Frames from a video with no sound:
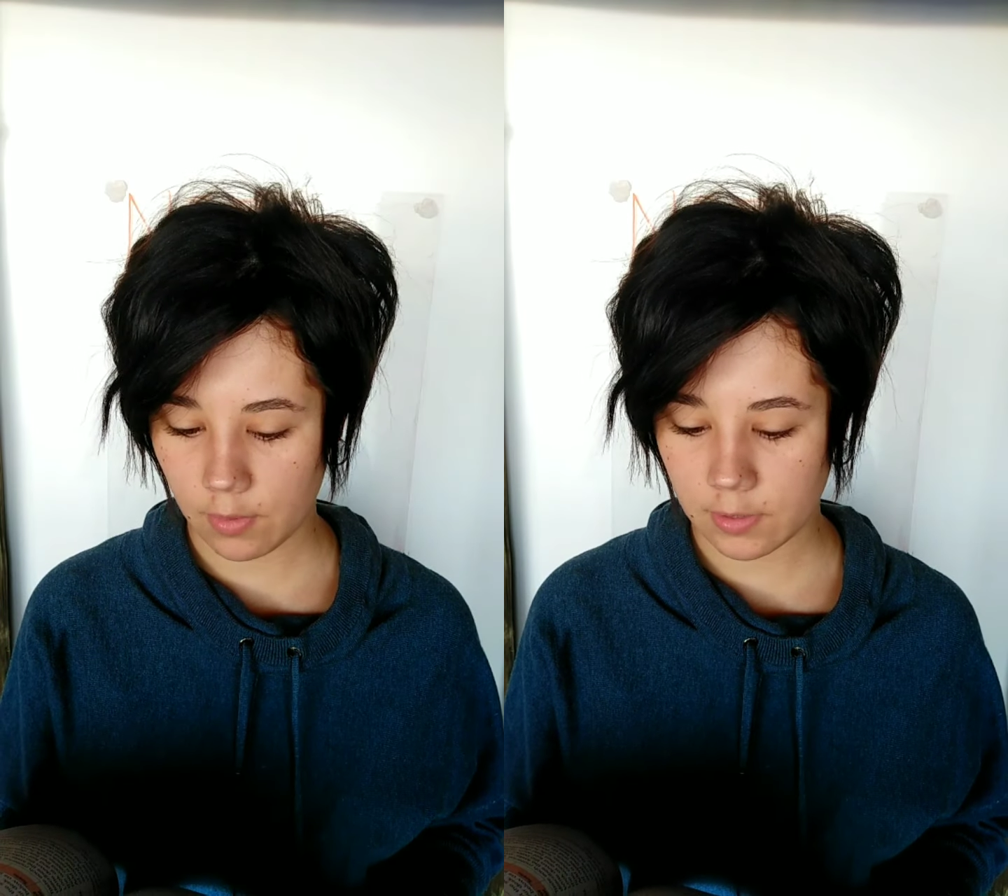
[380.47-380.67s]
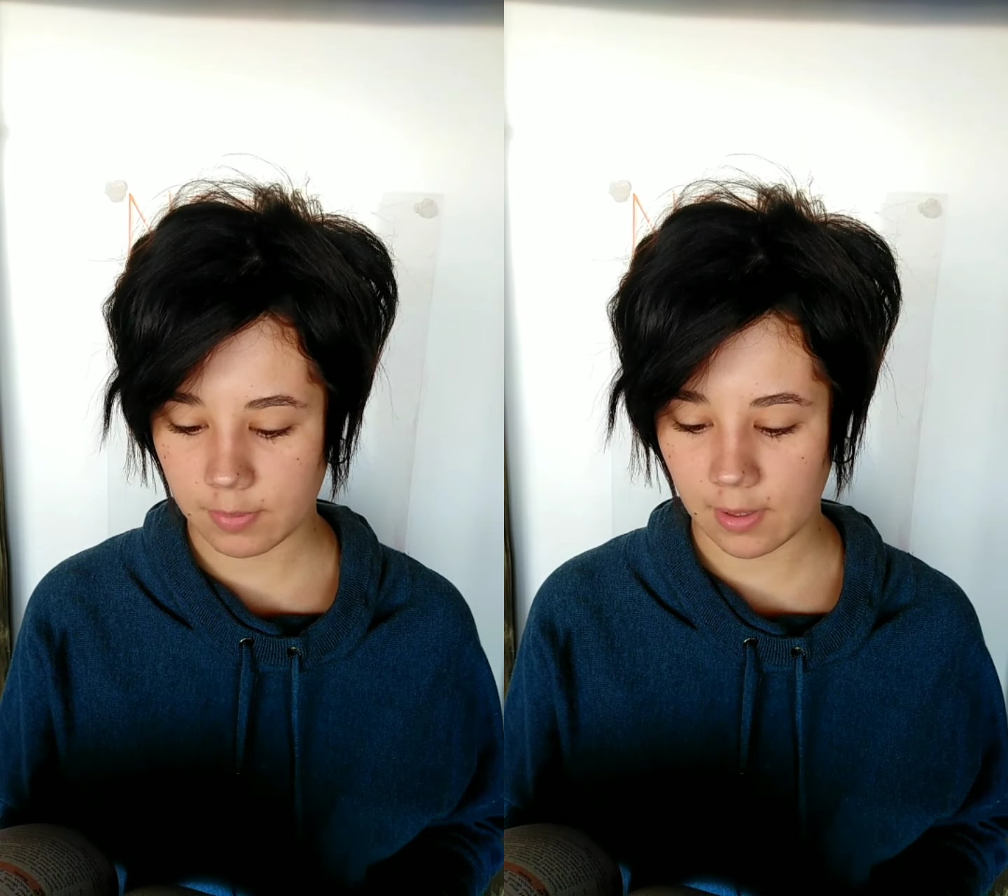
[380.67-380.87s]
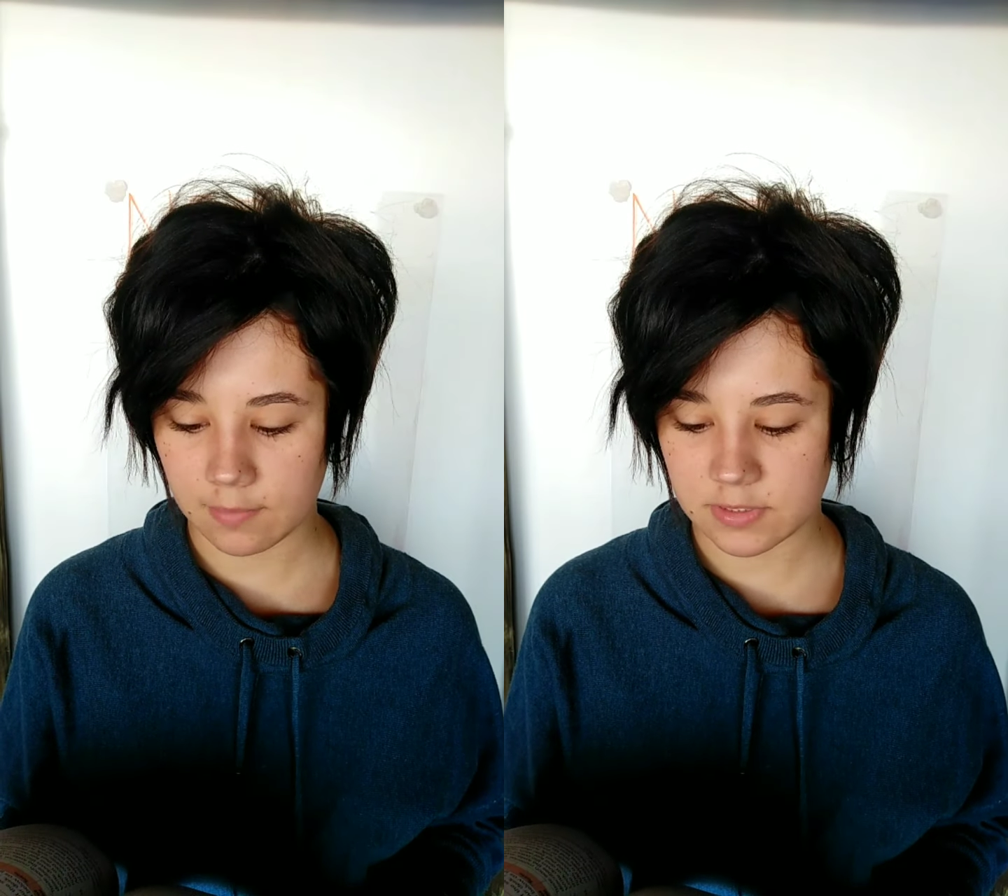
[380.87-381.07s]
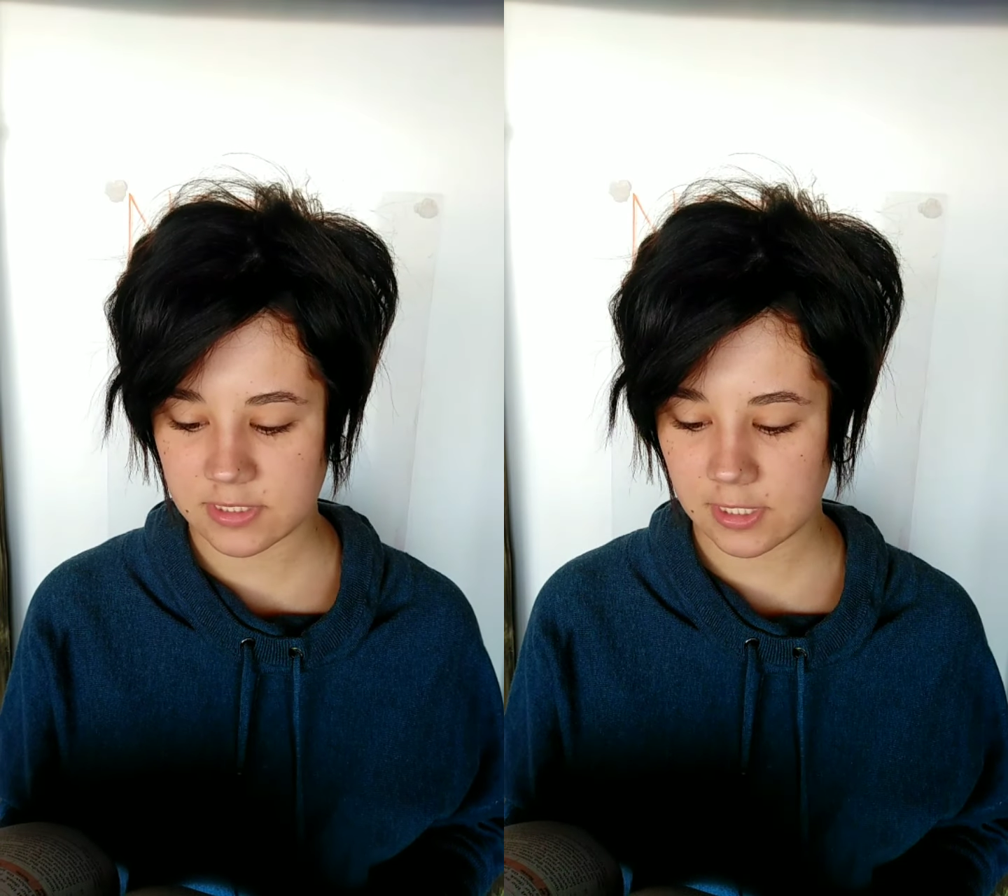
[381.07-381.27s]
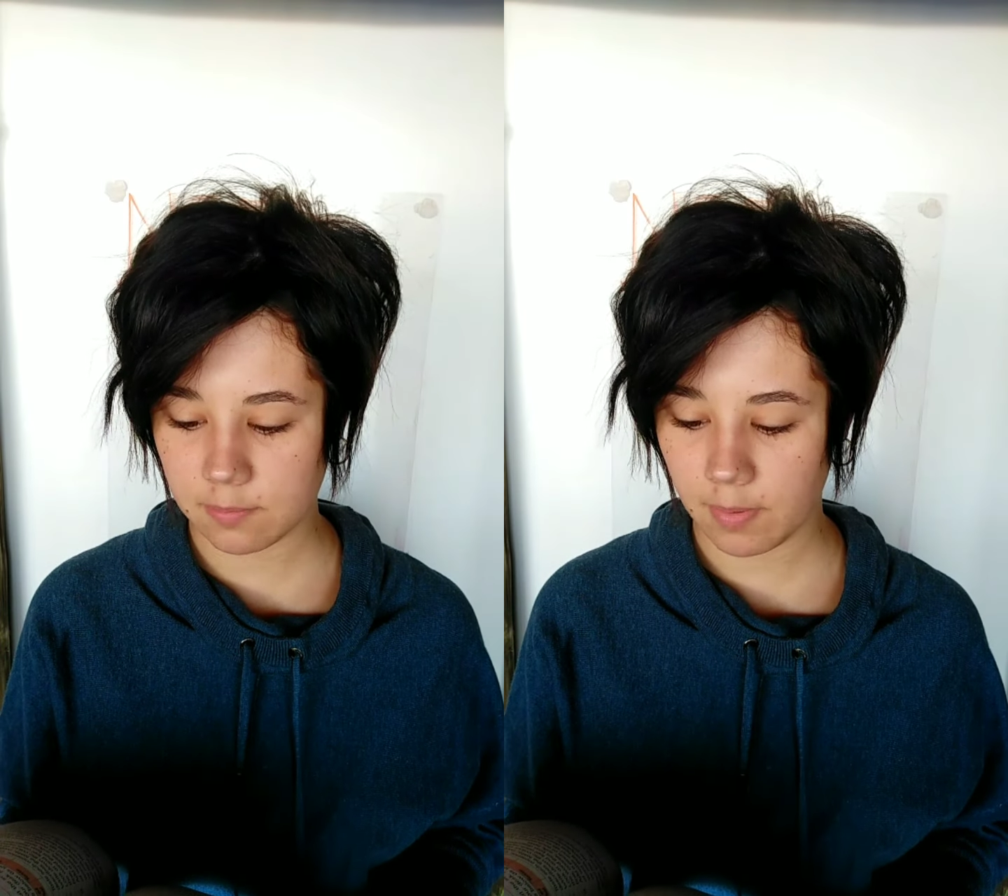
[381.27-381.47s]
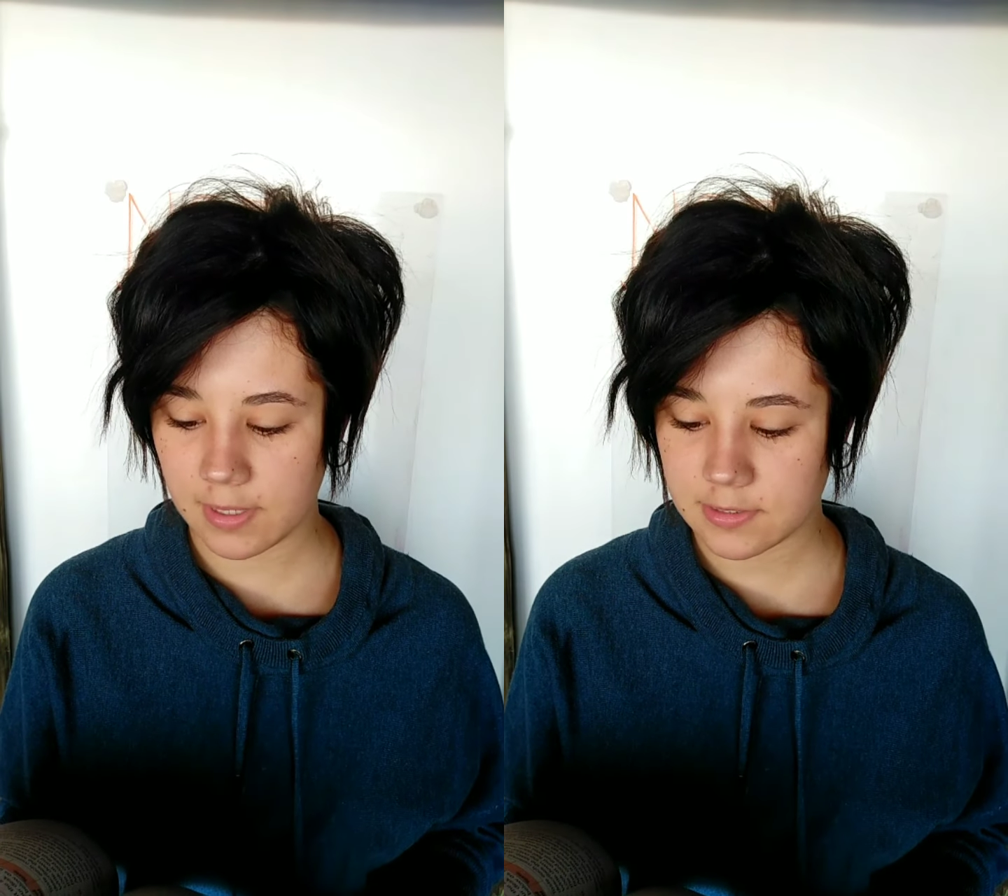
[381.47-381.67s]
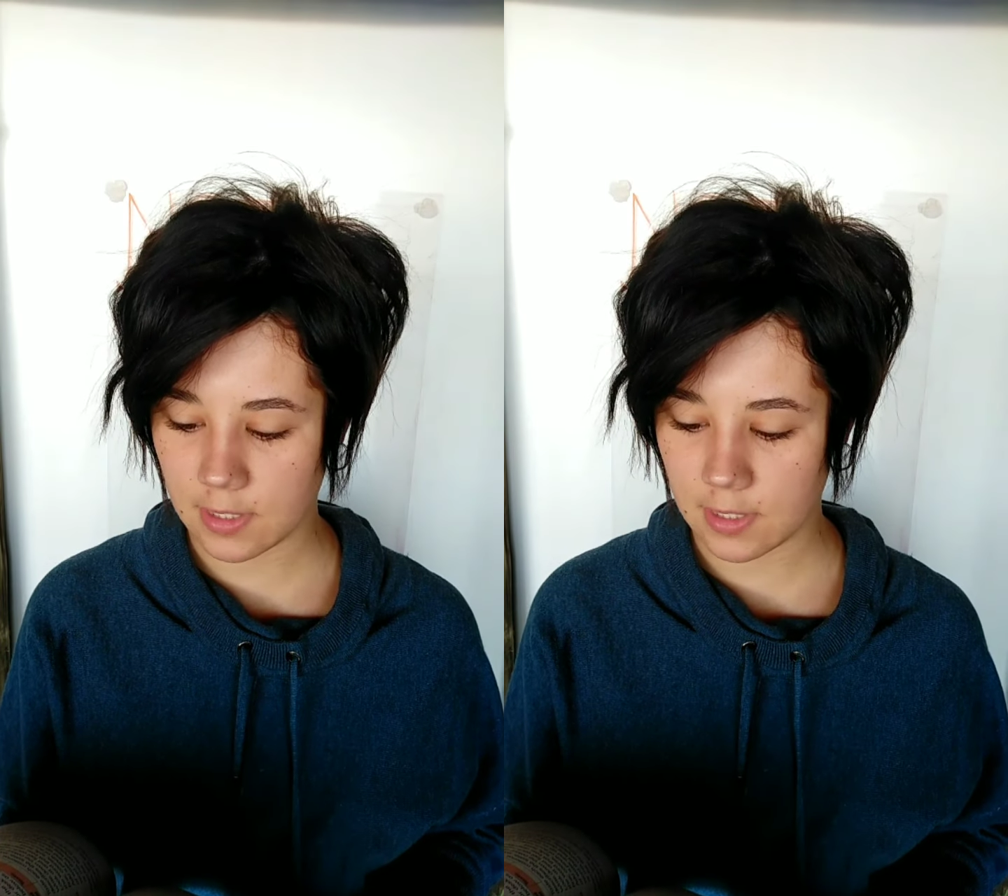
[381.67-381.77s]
it becomes sticky paste